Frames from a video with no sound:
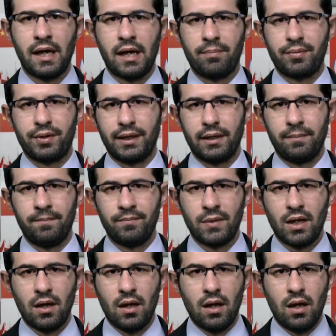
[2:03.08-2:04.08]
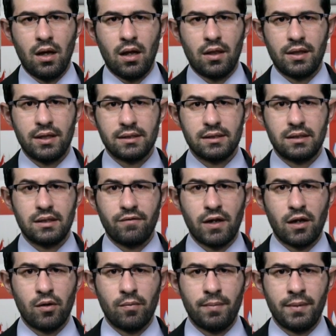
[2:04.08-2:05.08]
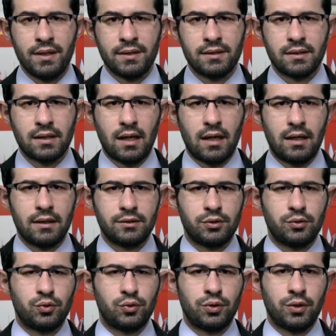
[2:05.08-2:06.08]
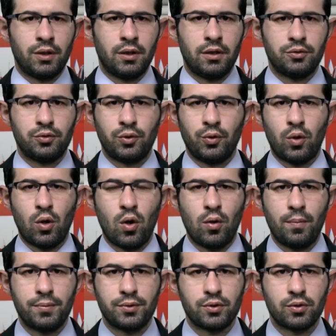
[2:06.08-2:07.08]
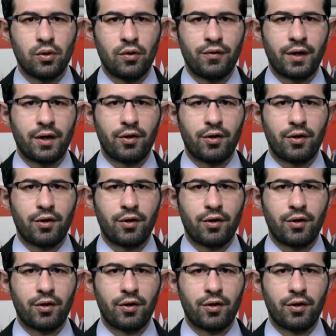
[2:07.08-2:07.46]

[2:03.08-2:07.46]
in April. These developments add to hopes of